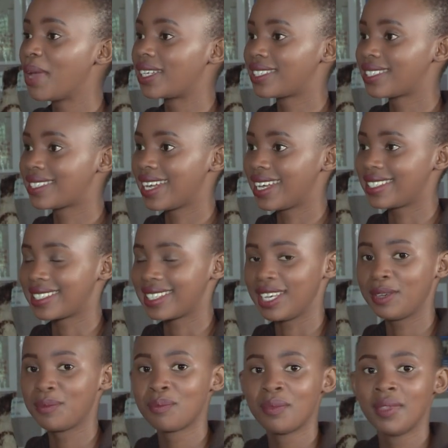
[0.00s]
much,
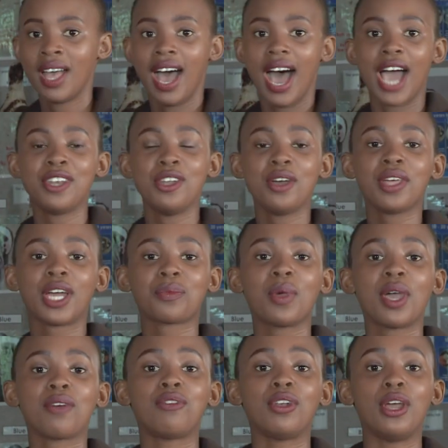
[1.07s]
Stacey. I know that
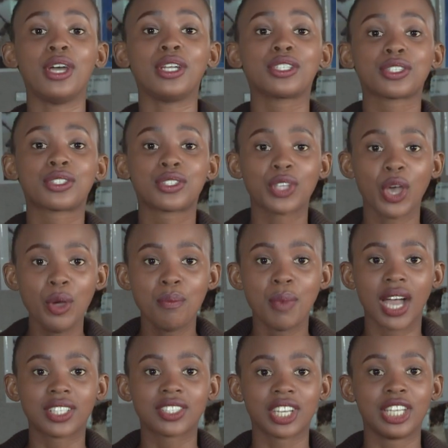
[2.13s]
we have learned so
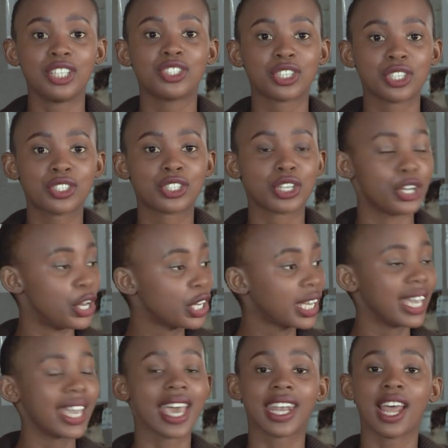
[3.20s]
much in just
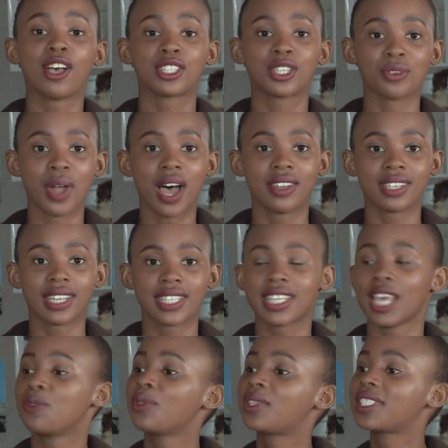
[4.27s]
looking at our surroundings
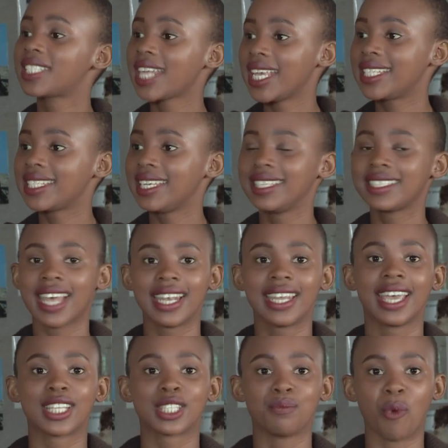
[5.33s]
and with Stacey
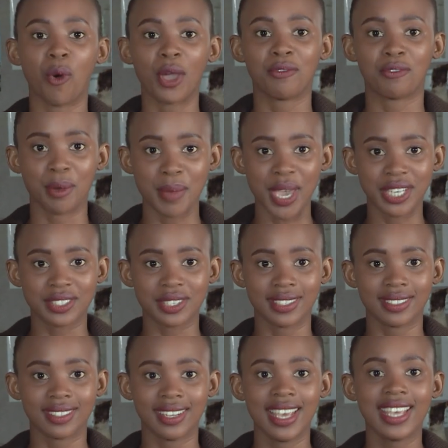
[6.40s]
telling us more
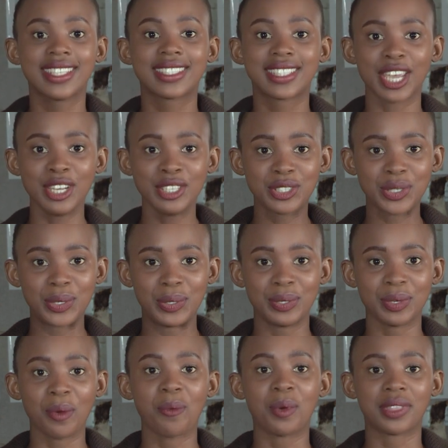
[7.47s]
information. Stay in
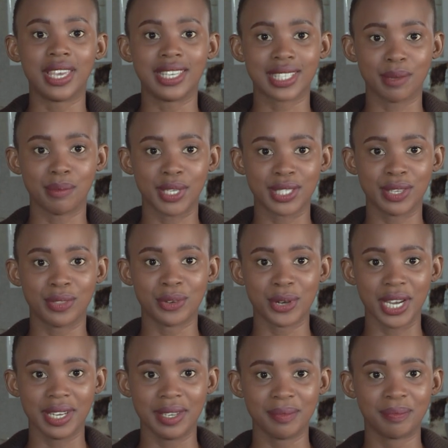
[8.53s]
tune with
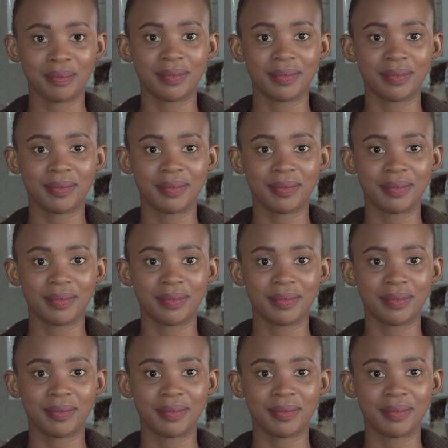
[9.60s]
SABC3.